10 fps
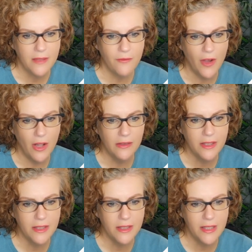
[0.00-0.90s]

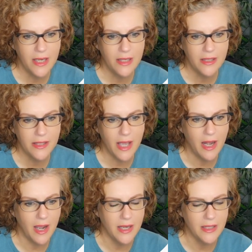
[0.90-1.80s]
Default data
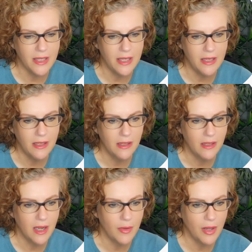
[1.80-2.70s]
set ID.
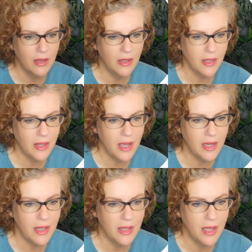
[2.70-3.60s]
And we click that
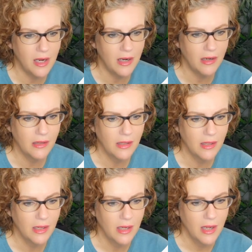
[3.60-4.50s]
in there.
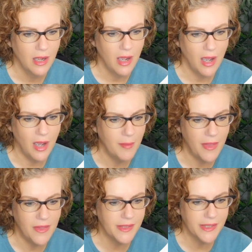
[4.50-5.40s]

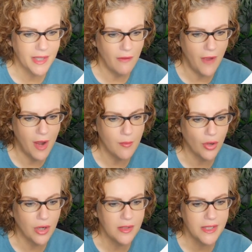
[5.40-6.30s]
And this is all fine. We're
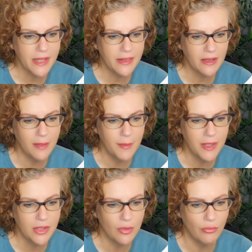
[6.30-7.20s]
going to set the
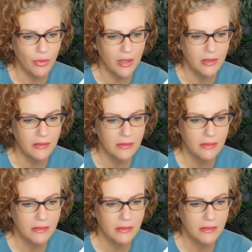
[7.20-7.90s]
limit to 1.